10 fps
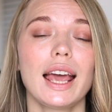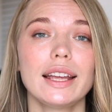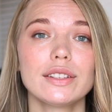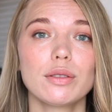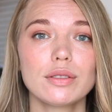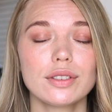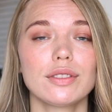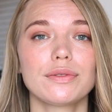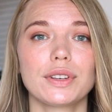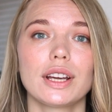And also
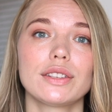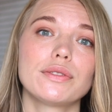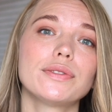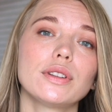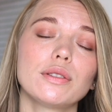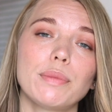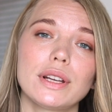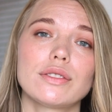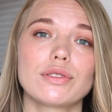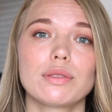don't forget to follow by
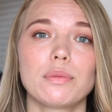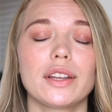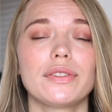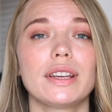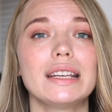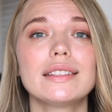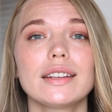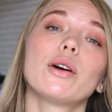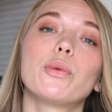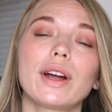Social Mafia
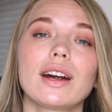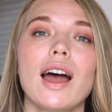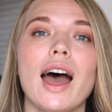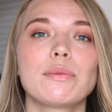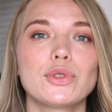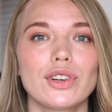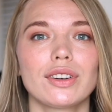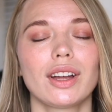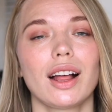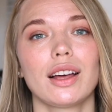Instagram, where I'm
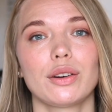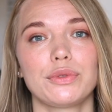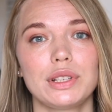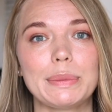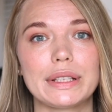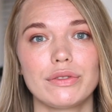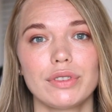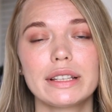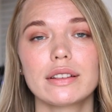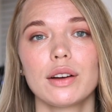sharing a lot of tips and
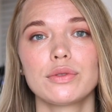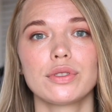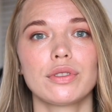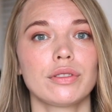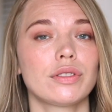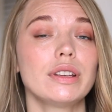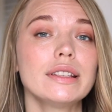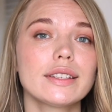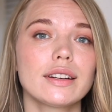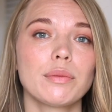tricks how to grow your
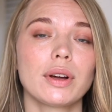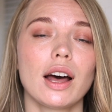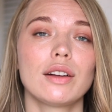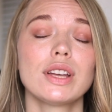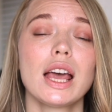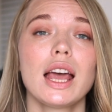Instagram account.